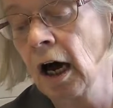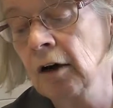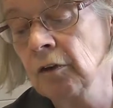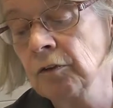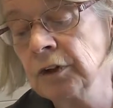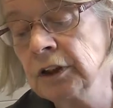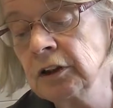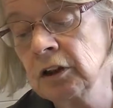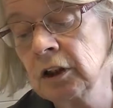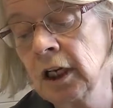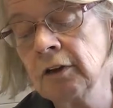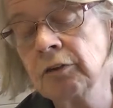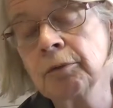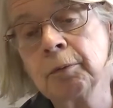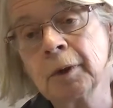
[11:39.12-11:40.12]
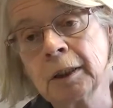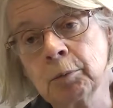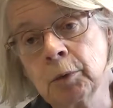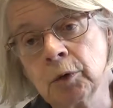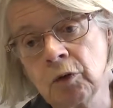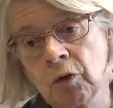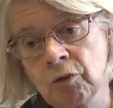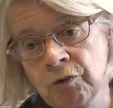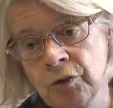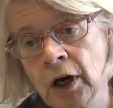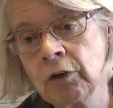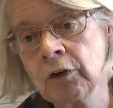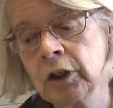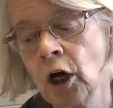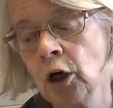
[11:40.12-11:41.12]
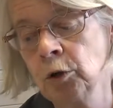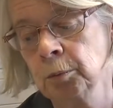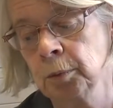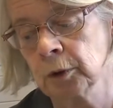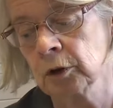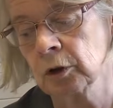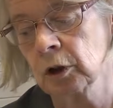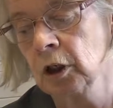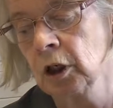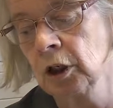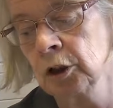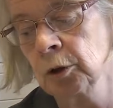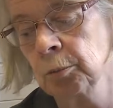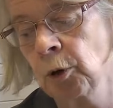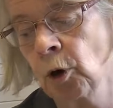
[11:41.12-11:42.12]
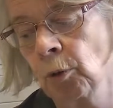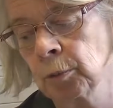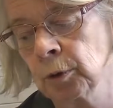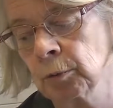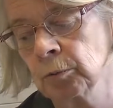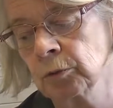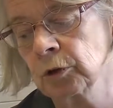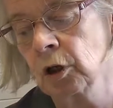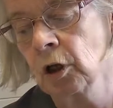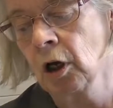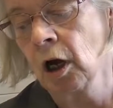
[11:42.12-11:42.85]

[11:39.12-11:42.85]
This left people very open to problems